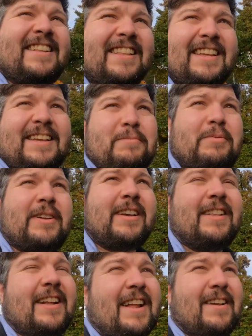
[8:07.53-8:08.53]
Like, I'm putting
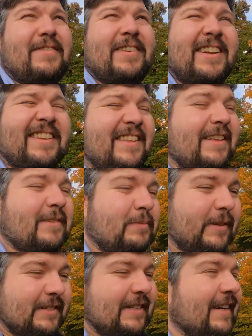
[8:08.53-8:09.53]
a lot of effort into this,
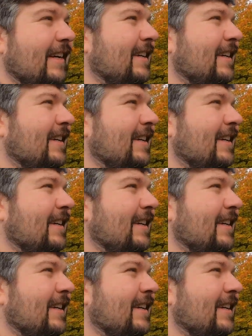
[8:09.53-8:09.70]
but